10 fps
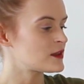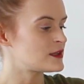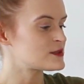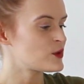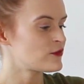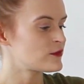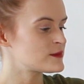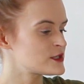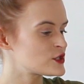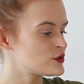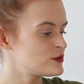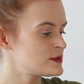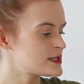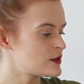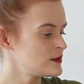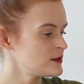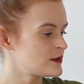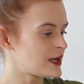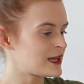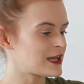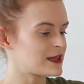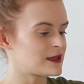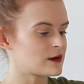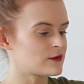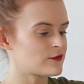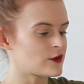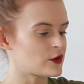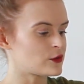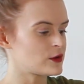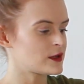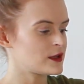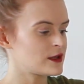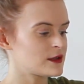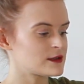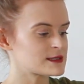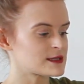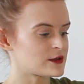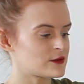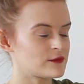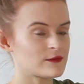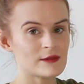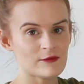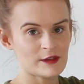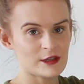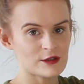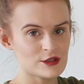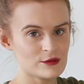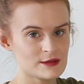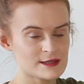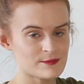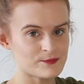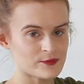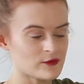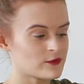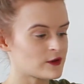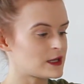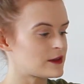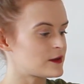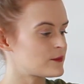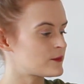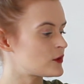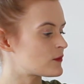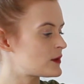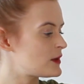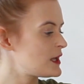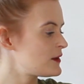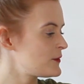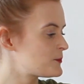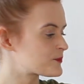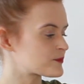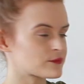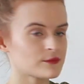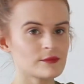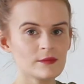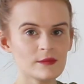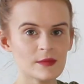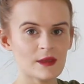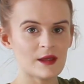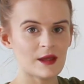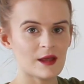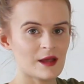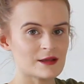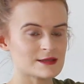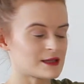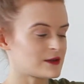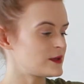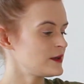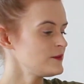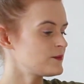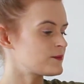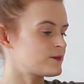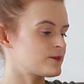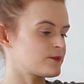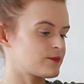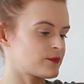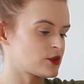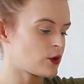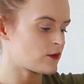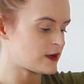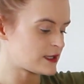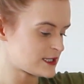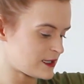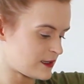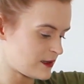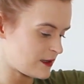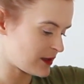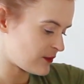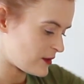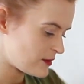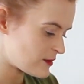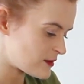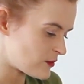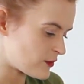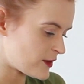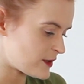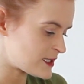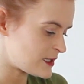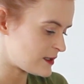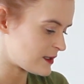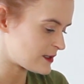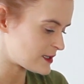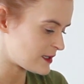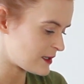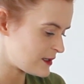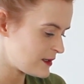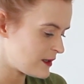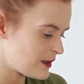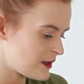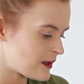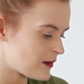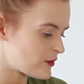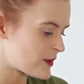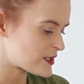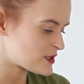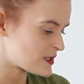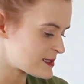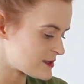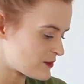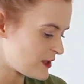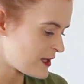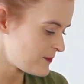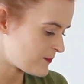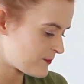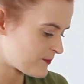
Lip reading: These were from Shoe Zone, and again, they are faux. So they're vegan shoes, faux leather, not real leather. So there we go. $12.99 I think they were, or $13.99. I would imagine they're still there.